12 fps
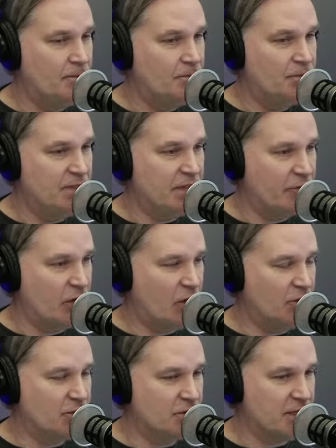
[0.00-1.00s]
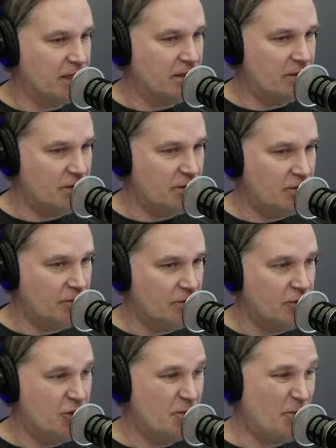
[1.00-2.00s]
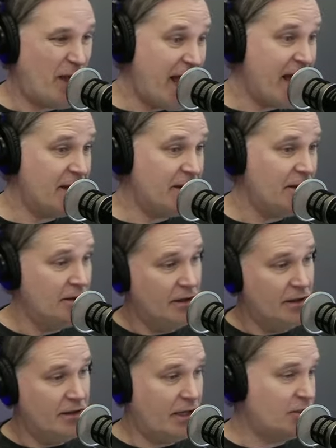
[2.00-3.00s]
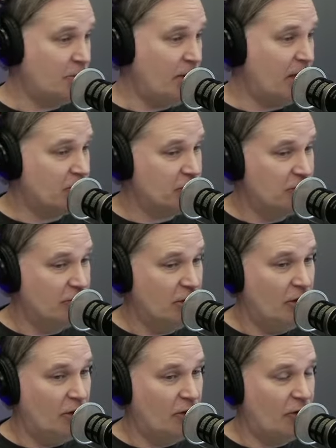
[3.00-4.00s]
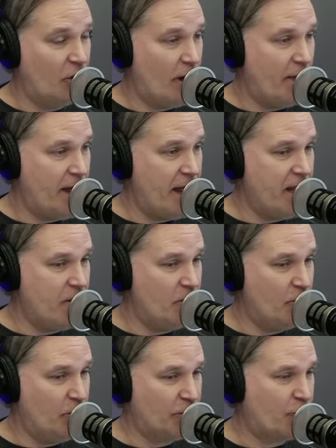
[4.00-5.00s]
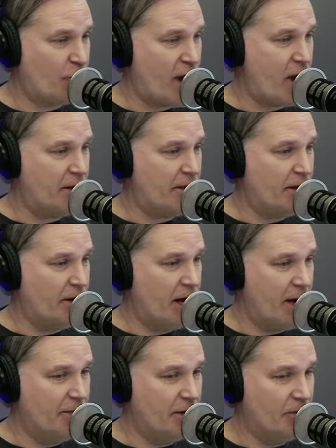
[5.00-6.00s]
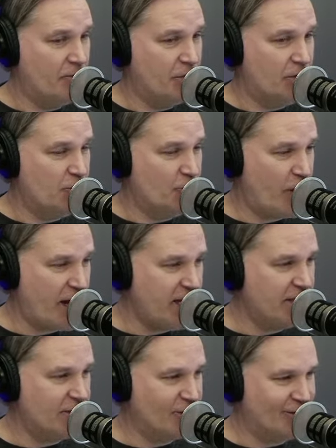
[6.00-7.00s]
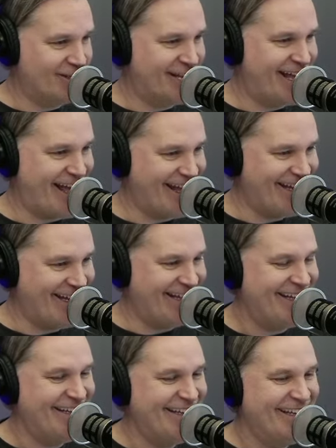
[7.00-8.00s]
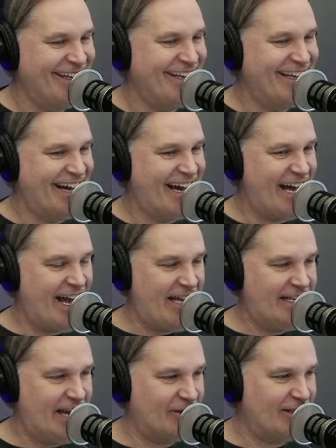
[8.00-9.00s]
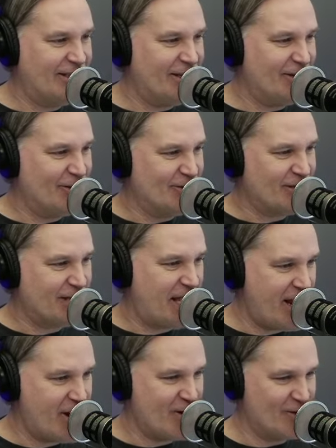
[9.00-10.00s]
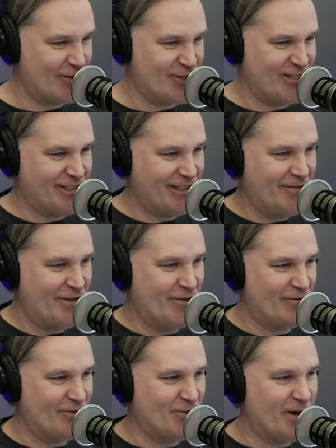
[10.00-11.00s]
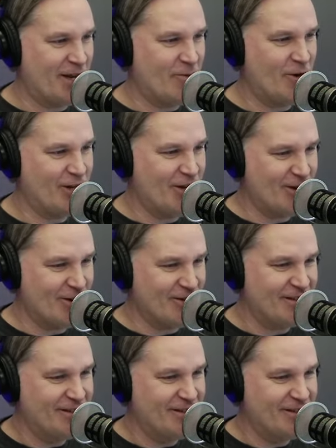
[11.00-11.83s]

different cultures in it too. Japan, not so much. So when they put the crown on the Ukrainian girl's head, I doubt that the other girls care that she's lived there for 21 years.